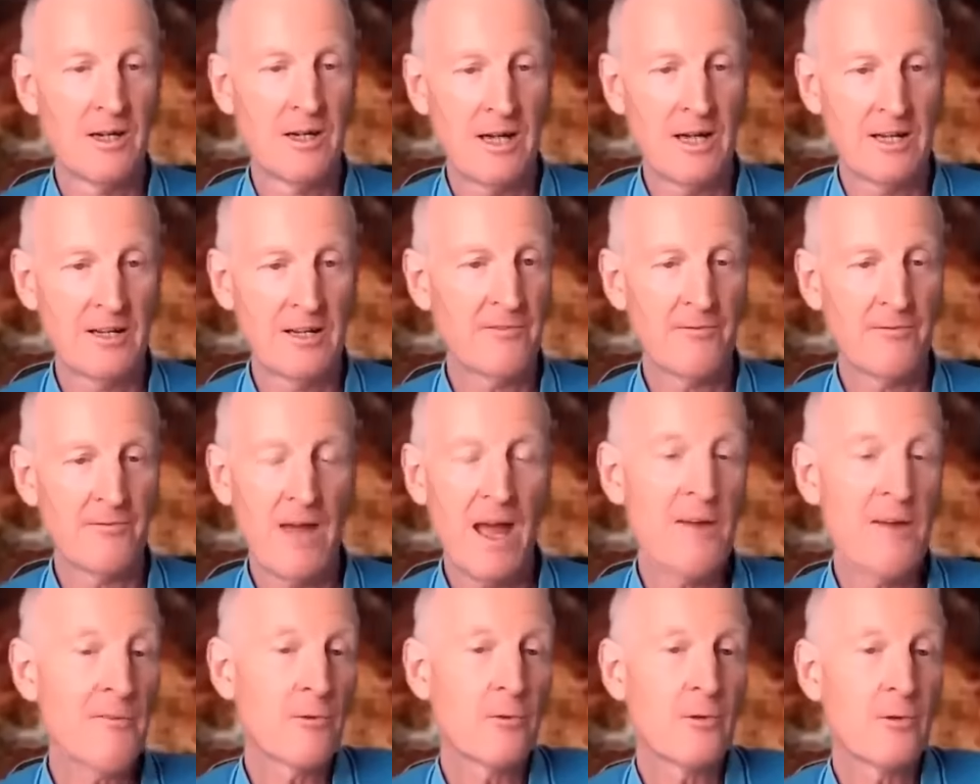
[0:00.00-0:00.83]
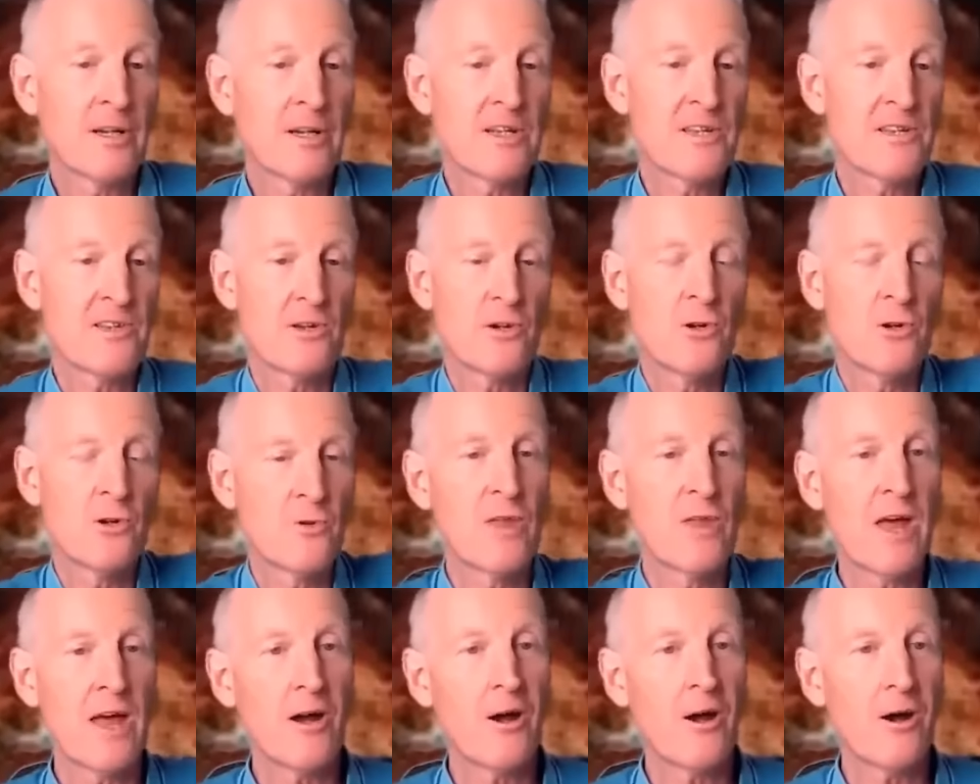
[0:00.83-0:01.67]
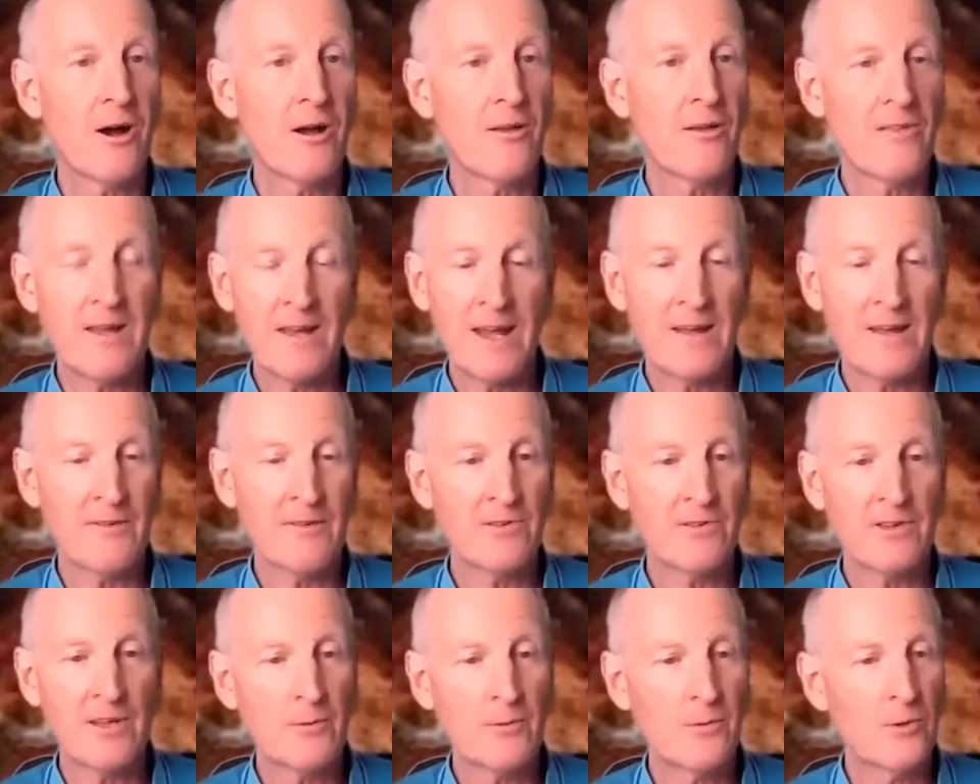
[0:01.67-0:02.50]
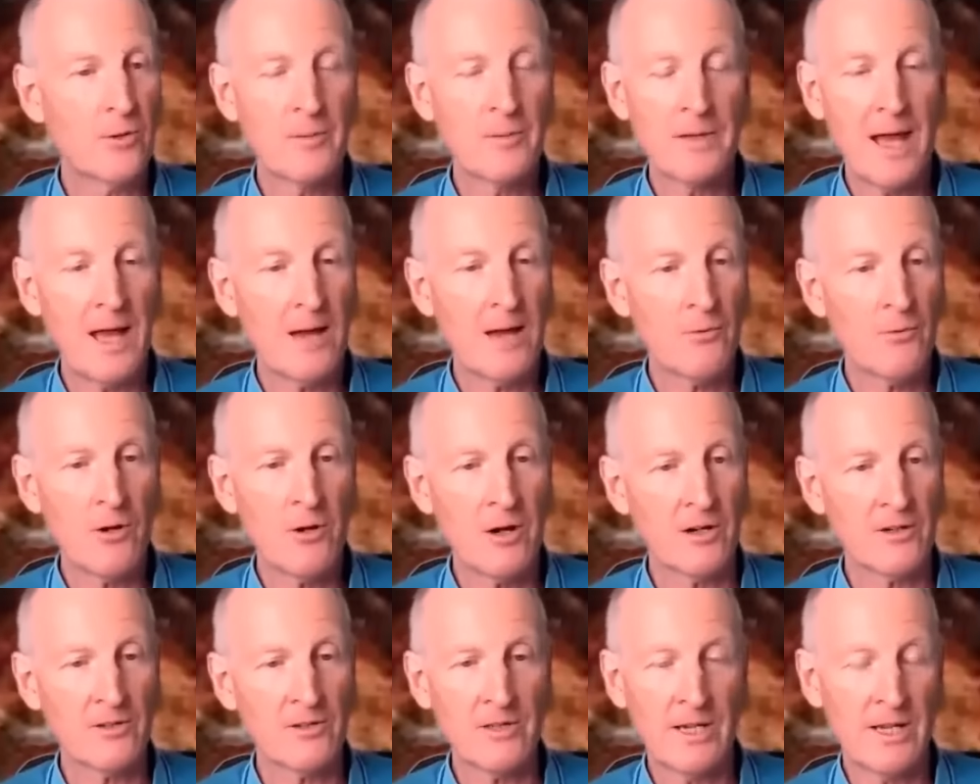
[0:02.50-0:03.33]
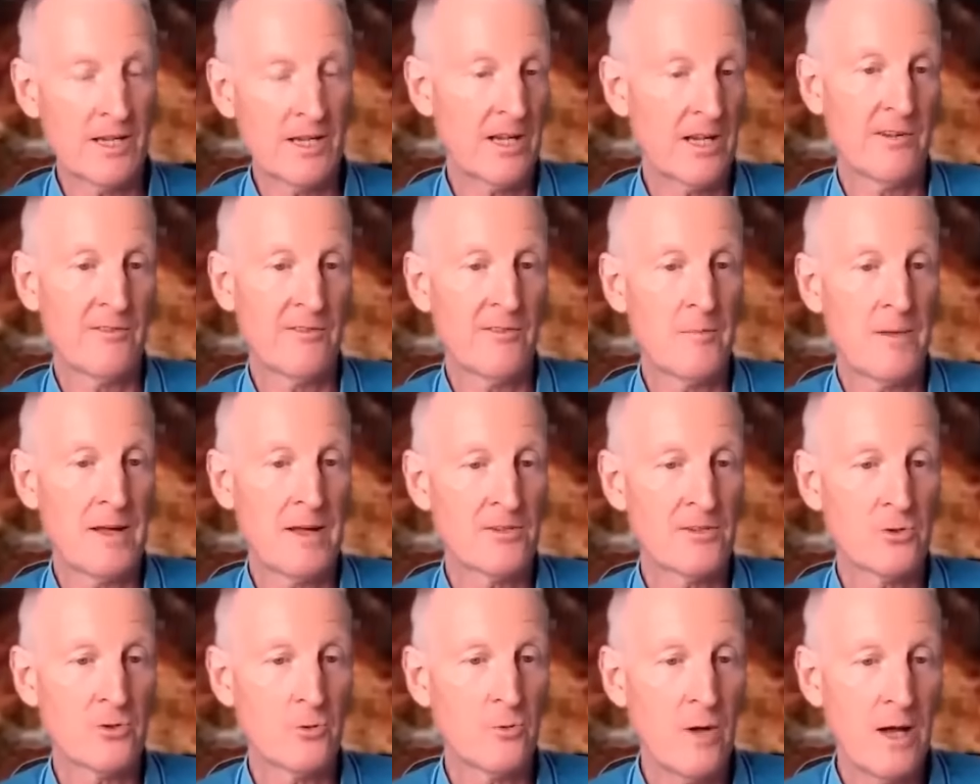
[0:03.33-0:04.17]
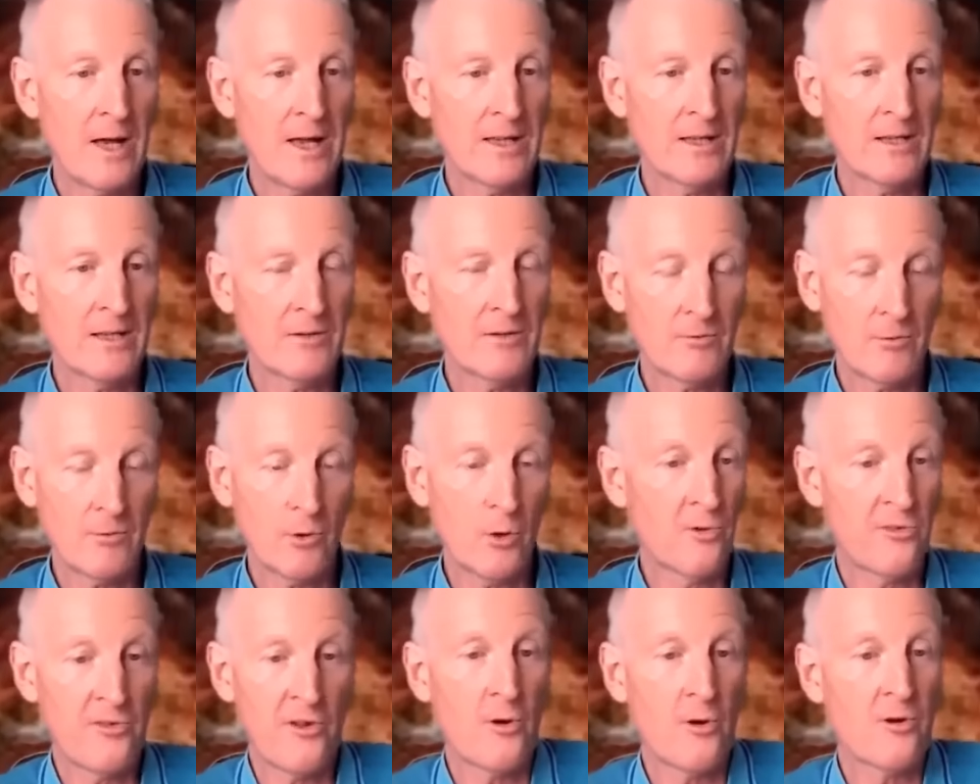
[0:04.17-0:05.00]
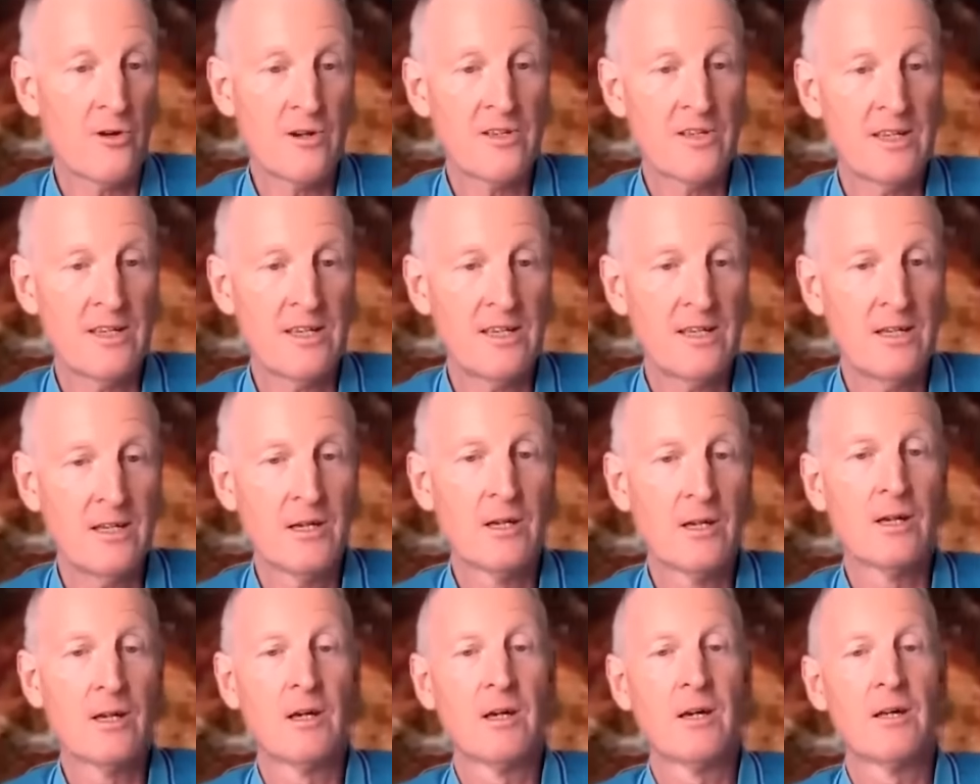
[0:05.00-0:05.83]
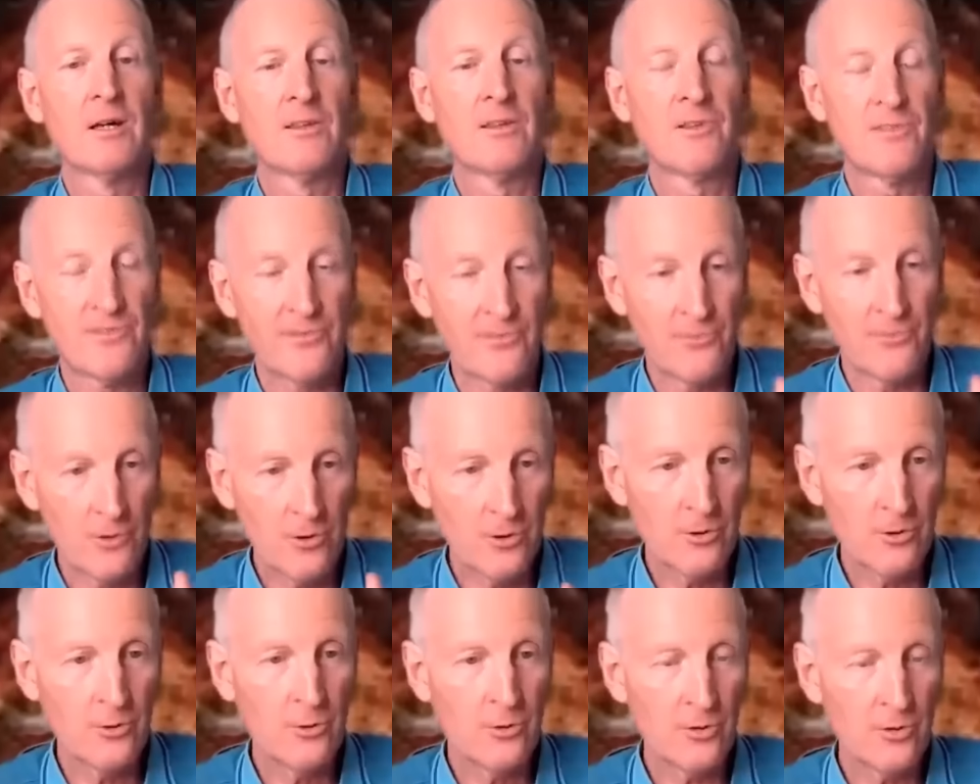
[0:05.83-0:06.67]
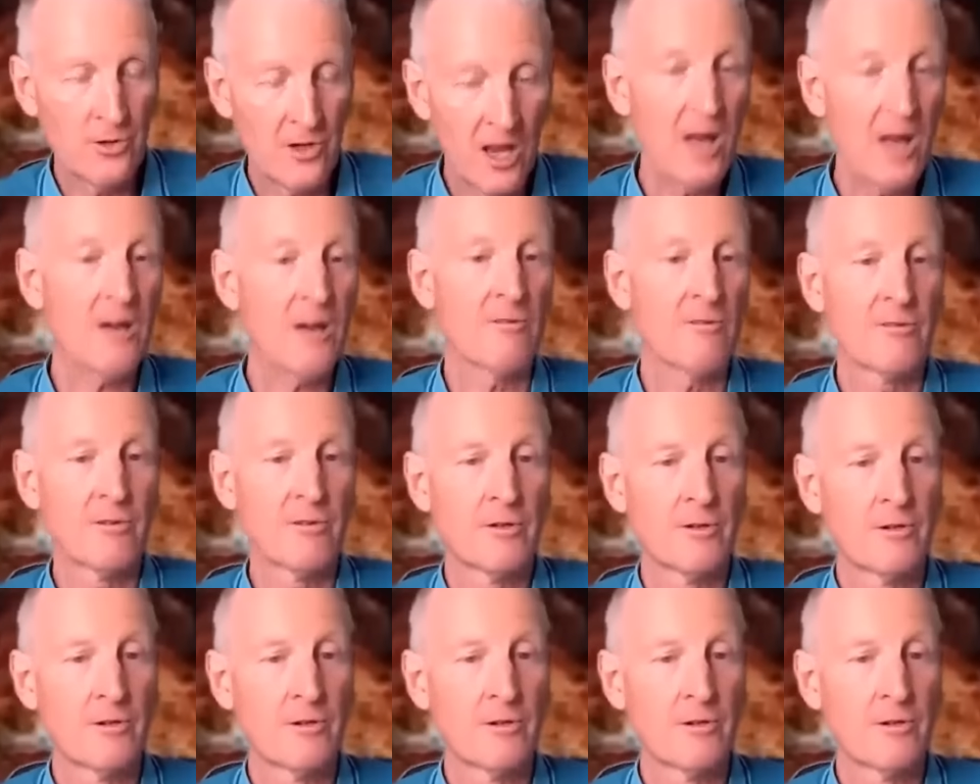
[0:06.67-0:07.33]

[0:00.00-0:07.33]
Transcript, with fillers: And if everyone is who they are, then everything will be at work in a governmental way, authority through love.